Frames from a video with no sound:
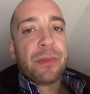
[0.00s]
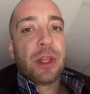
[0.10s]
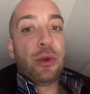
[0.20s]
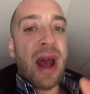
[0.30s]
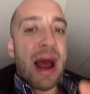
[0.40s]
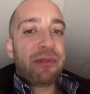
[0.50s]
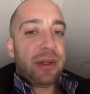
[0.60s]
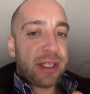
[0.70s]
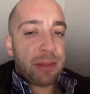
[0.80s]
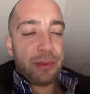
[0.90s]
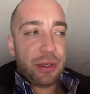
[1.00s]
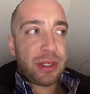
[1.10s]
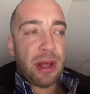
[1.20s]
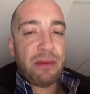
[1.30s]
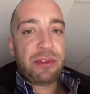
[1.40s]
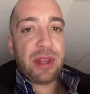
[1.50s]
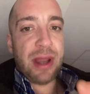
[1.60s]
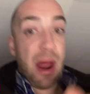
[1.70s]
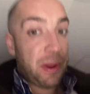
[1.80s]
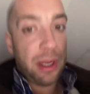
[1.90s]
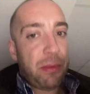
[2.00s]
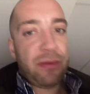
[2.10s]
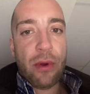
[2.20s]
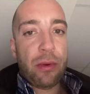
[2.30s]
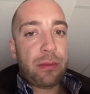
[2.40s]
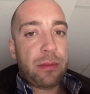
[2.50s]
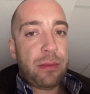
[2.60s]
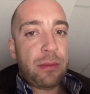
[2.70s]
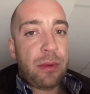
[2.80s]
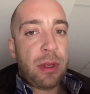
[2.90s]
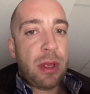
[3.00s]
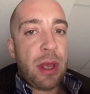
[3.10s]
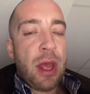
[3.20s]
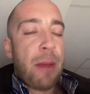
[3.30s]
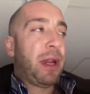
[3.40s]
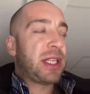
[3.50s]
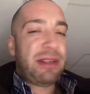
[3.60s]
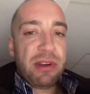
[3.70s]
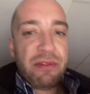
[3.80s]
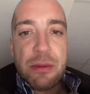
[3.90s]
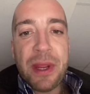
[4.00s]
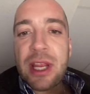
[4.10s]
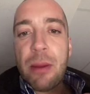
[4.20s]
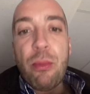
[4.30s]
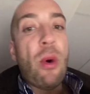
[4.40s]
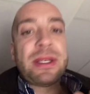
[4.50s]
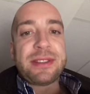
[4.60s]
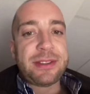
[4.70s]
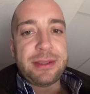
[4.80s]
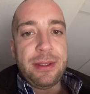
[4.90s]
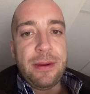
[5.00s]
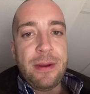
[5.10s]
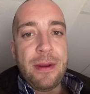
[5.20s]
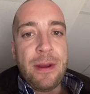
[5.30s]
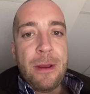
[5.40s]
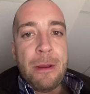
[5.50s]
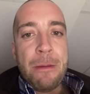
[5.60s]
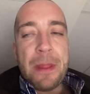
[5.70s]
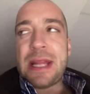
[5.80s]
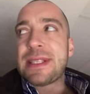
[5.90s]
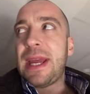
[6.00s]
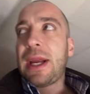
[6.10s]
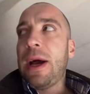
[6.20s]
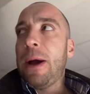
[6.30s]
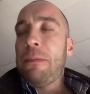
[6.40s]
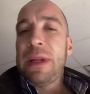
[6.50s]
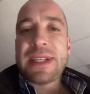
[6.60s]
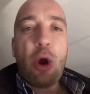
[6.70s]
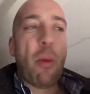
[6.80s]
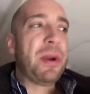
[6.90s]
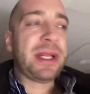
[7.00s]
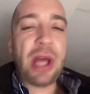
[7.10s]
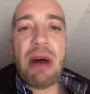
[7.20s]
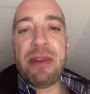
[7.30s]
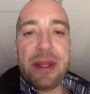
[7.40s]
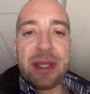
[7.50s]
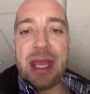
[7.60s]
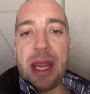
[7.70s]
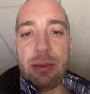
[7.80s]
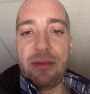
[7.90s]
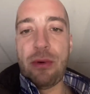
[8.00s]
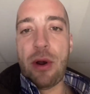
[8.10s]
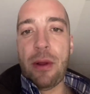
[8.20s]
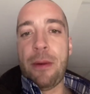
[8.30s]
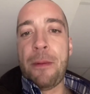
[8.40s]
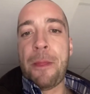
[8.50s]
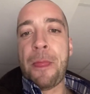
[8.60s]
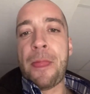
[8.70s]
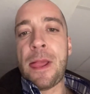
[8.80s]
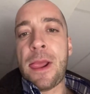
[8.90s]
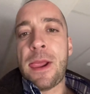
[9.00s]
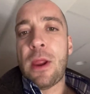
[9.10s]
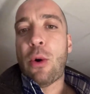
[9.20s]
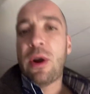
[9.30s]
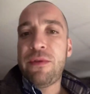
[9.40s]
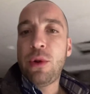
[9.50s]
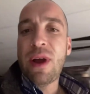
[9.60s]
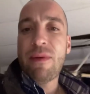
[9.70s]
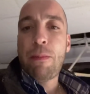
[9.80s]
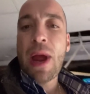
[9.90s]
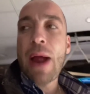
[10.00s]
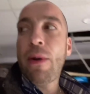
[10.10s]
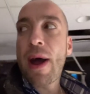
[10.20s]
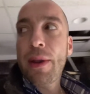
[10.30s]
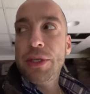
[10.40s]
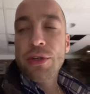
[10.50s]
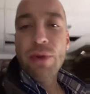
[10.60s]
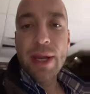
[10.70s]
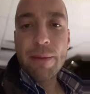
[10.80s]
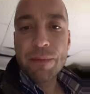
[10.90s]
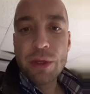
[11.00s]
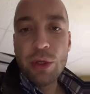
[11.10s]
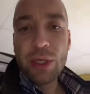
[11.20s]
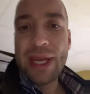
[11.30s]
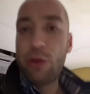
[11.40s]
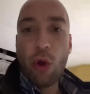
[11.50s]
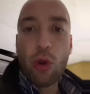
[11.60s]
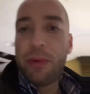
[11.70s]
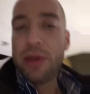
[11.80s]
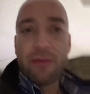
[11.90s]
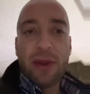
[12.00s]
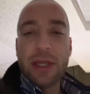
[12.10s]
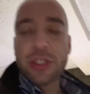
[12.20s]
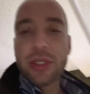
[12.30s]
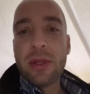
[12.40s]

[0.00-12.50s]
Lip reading: You have to discipline yourself to not pick up your phone, because even if you pick it up once, it's like opening the oven and the cake will fall. Or if you have a power outage, right? You don't open your fridge.